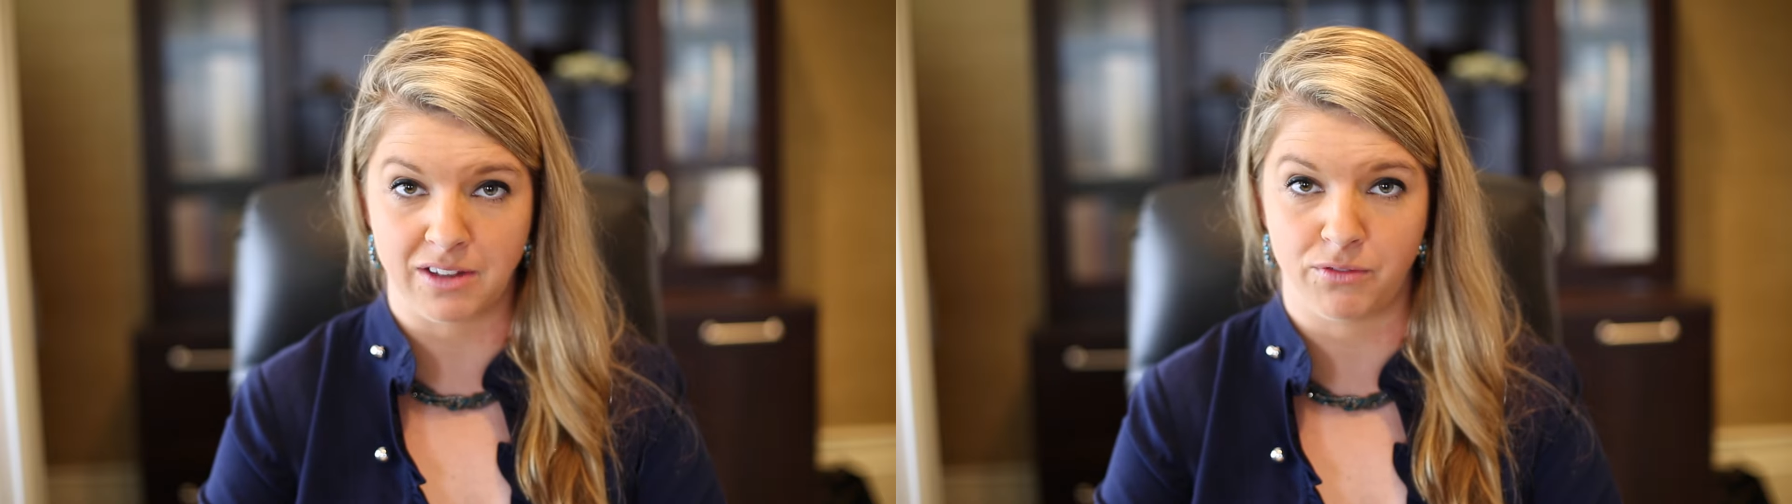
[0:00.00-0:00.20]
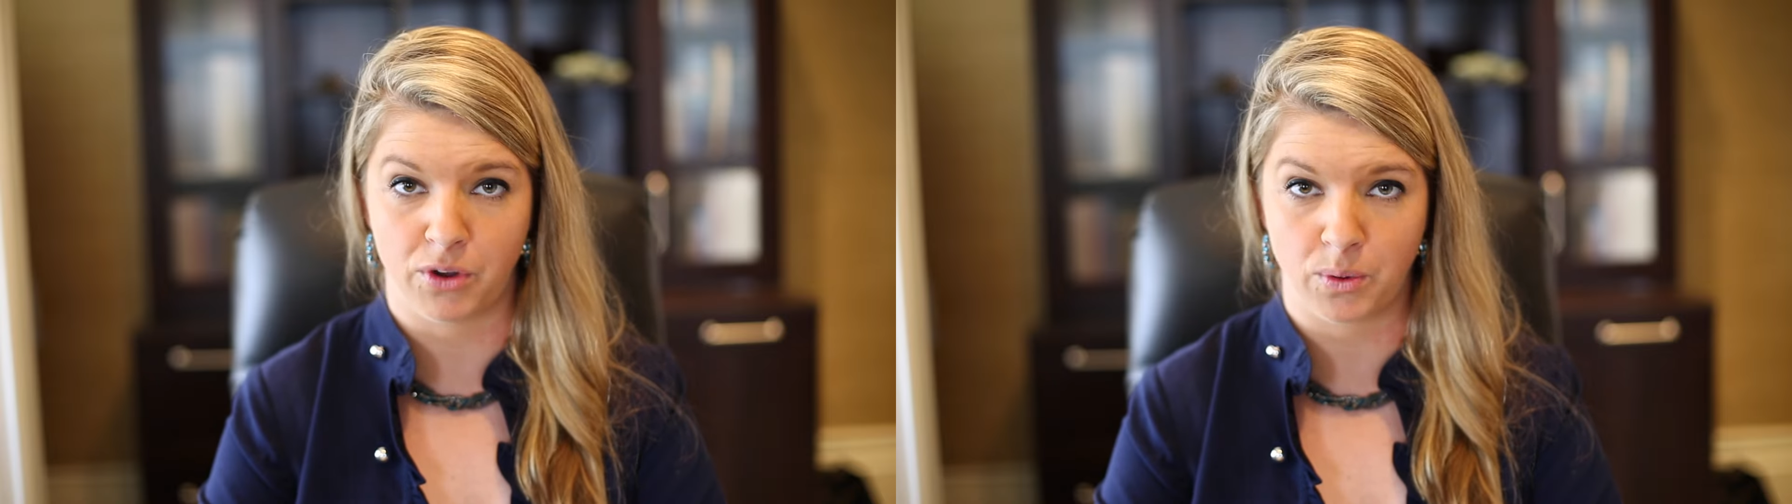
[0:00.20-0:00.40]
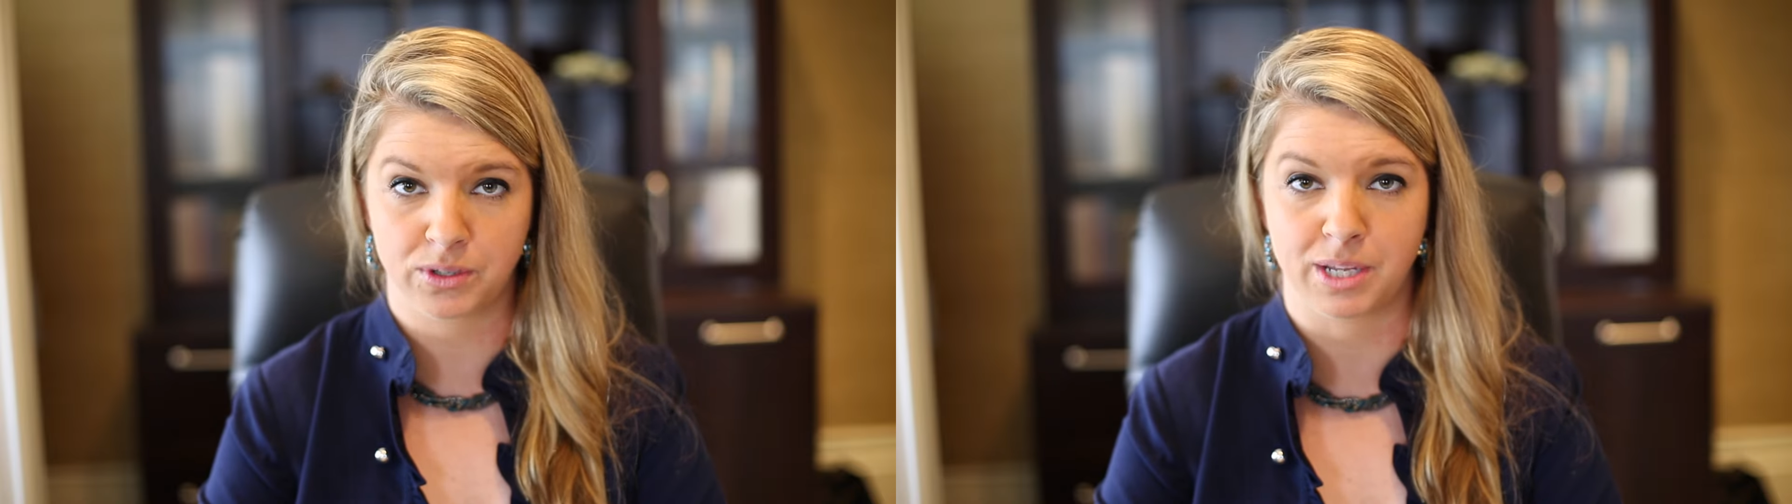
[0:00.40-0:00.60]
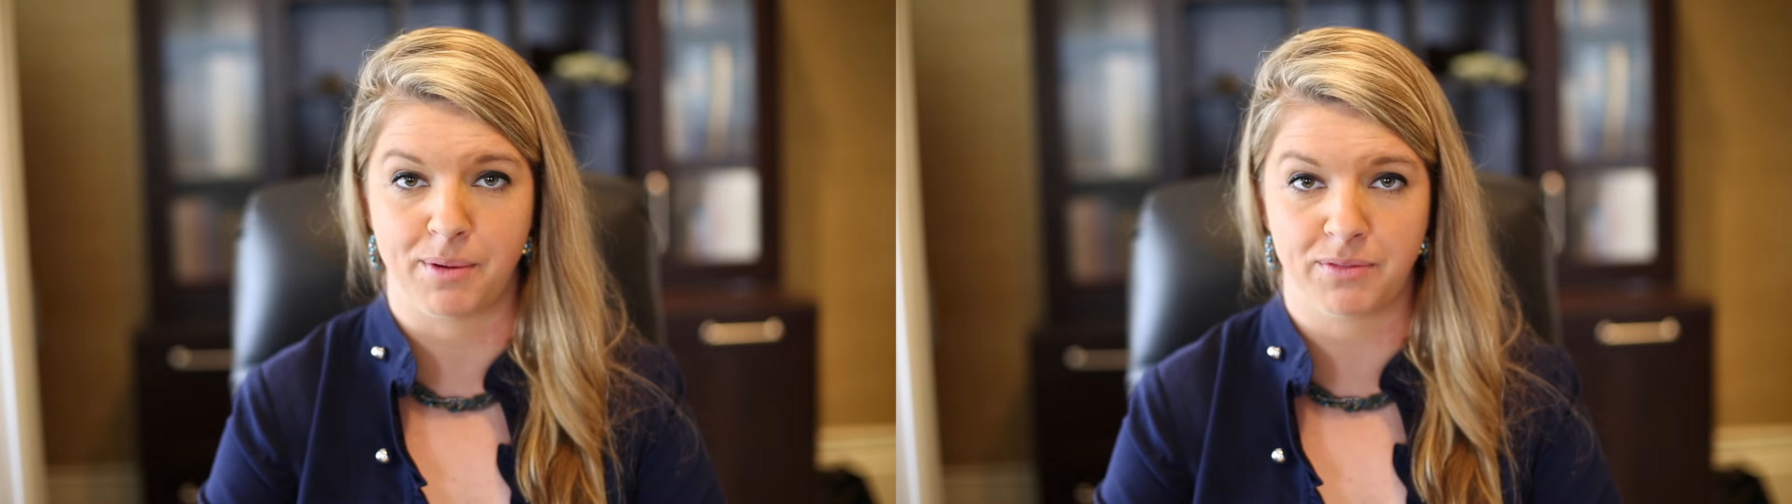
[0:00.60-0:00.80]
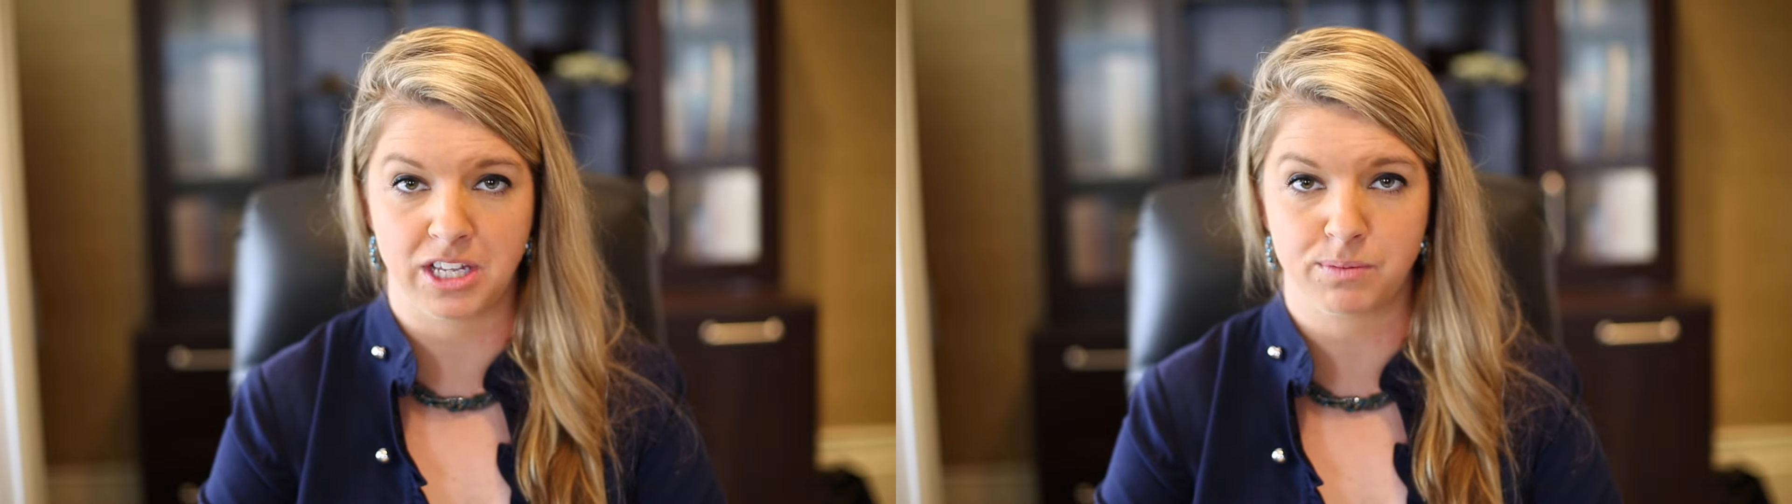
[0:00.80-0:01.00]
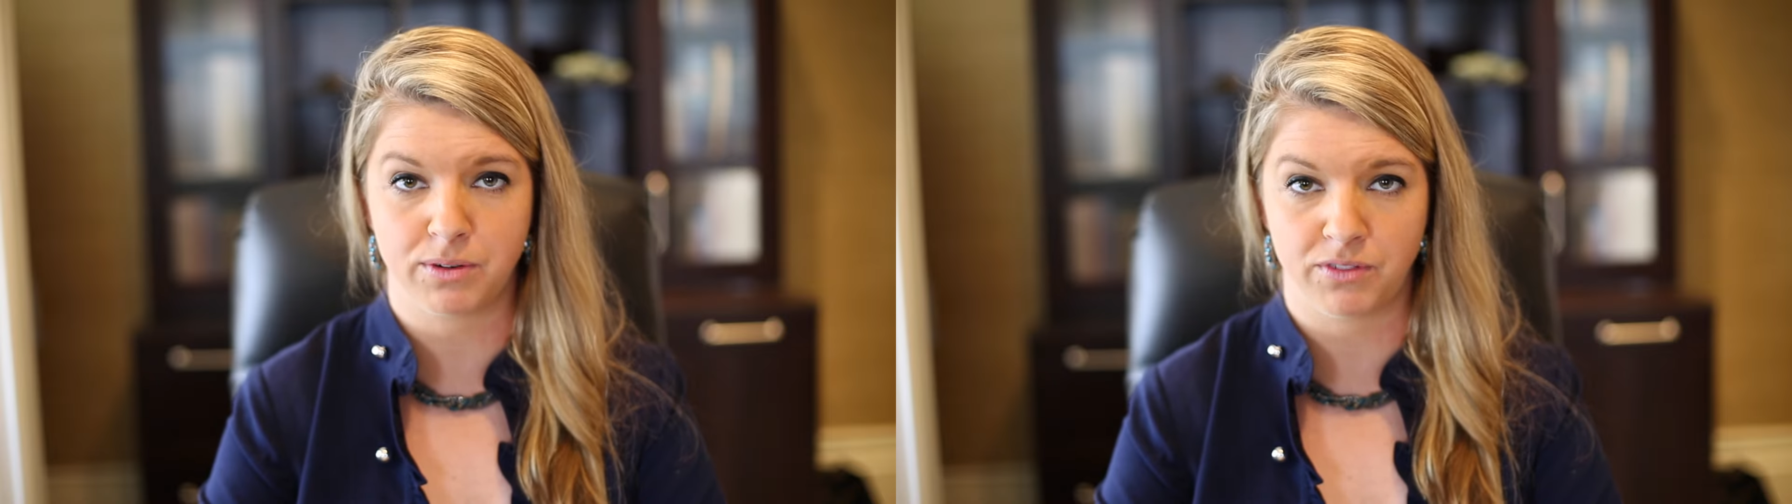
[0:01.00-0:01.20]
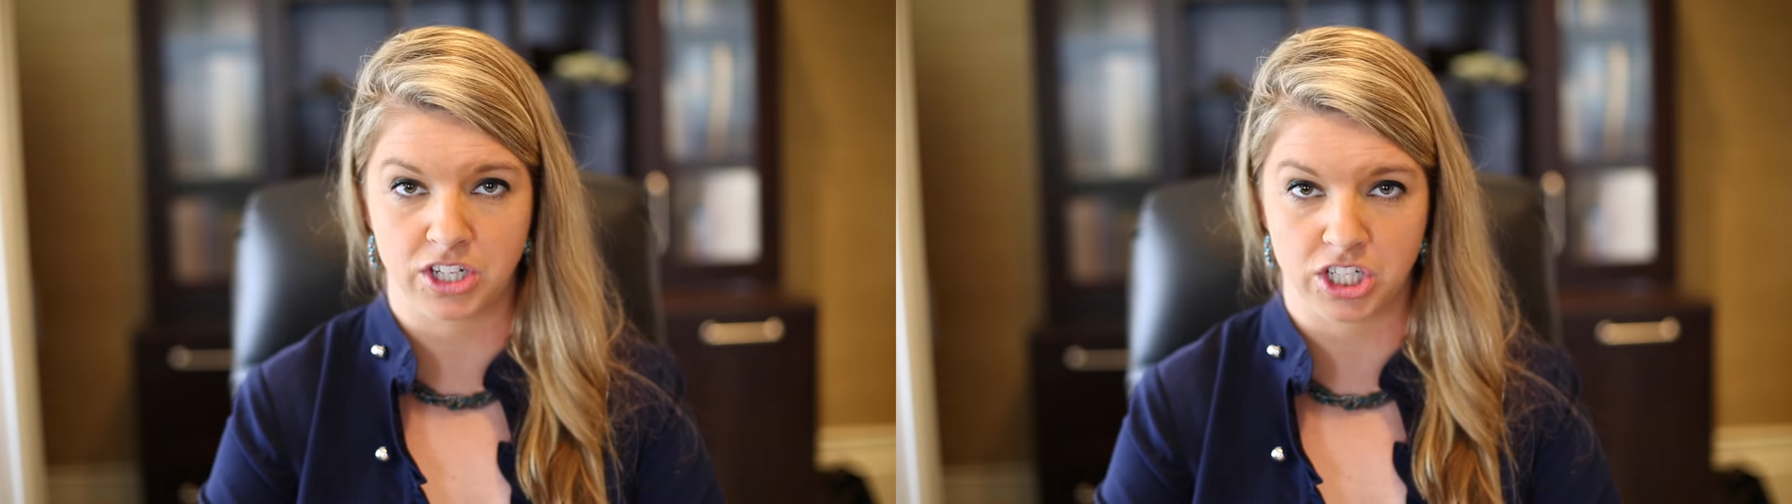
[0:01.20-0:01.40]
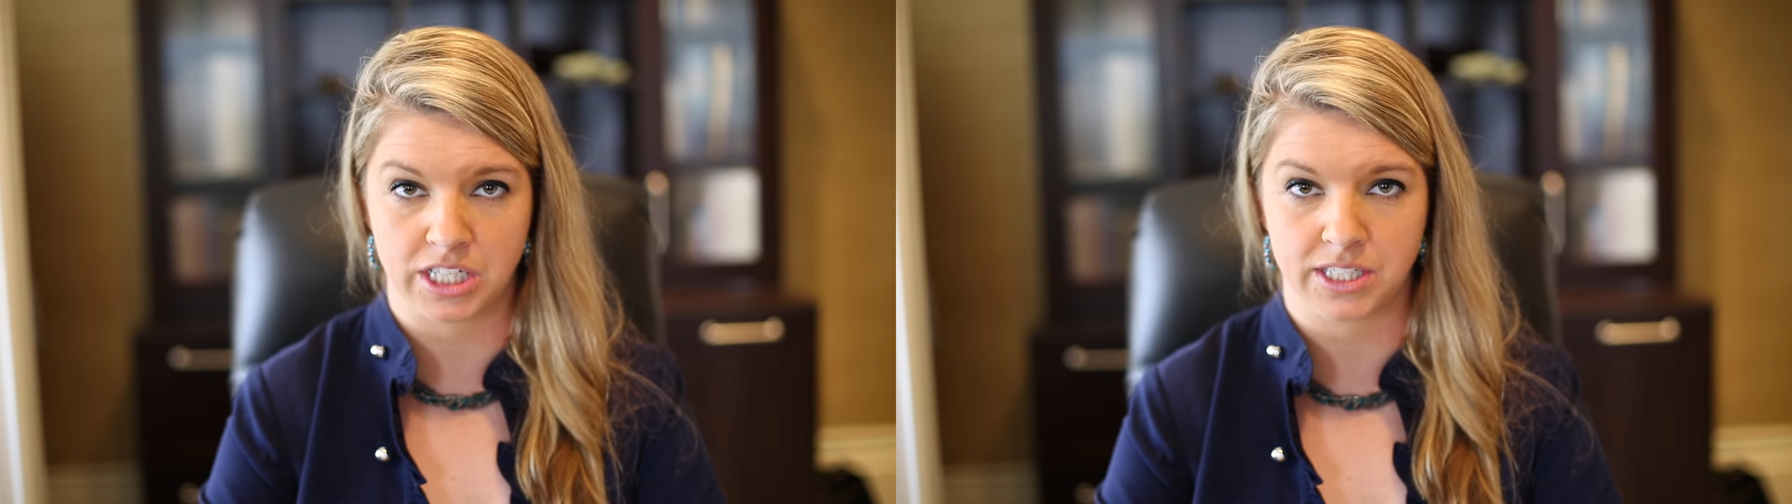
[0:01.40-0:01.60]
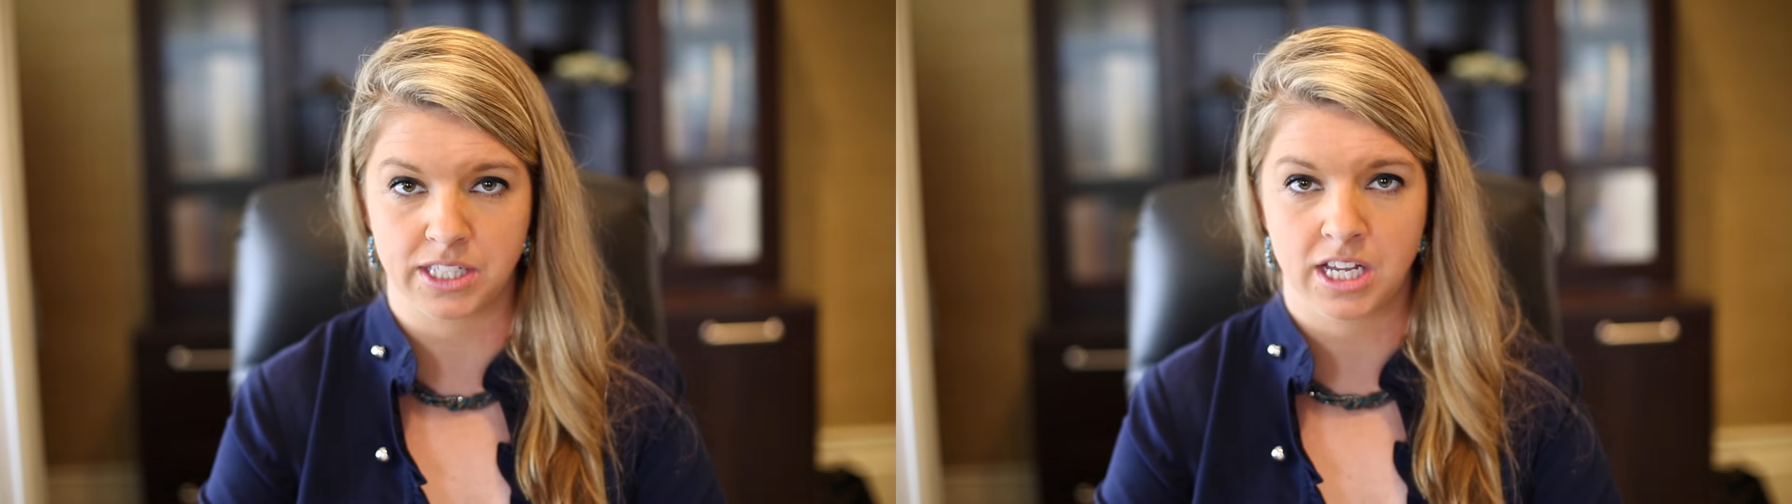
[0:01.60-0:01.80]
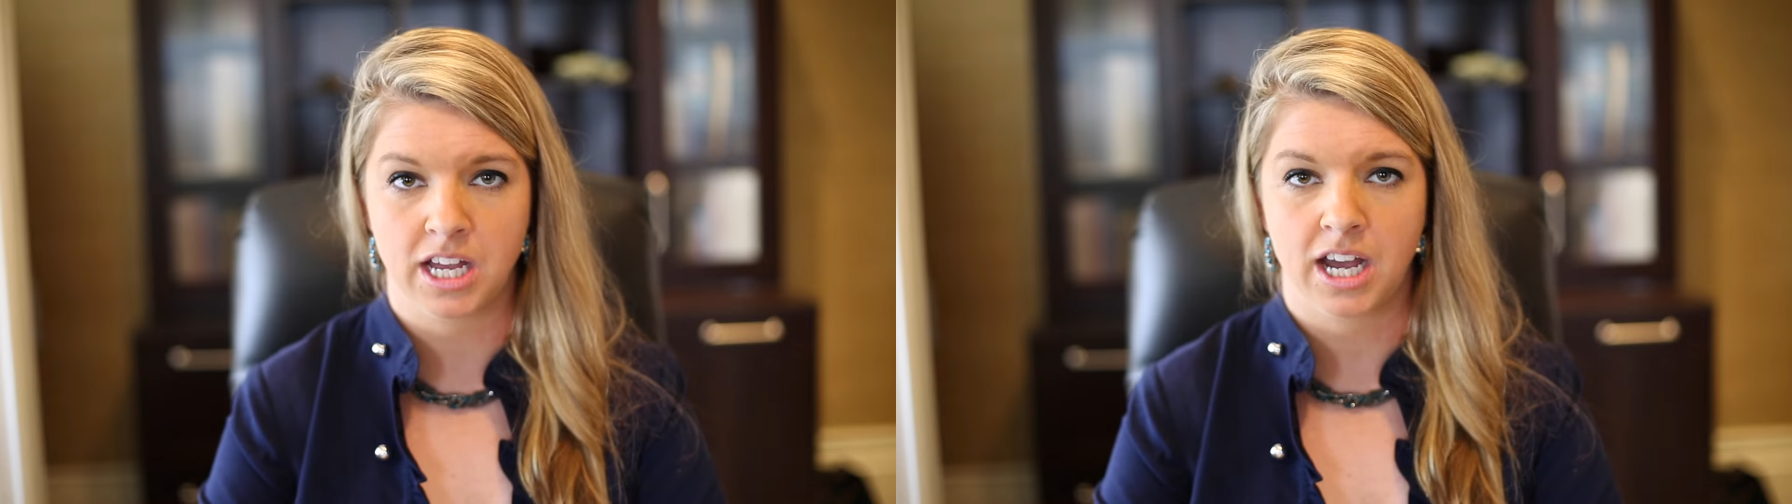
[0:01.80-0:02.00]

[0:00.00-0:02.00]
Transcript: invoke some of these provisions.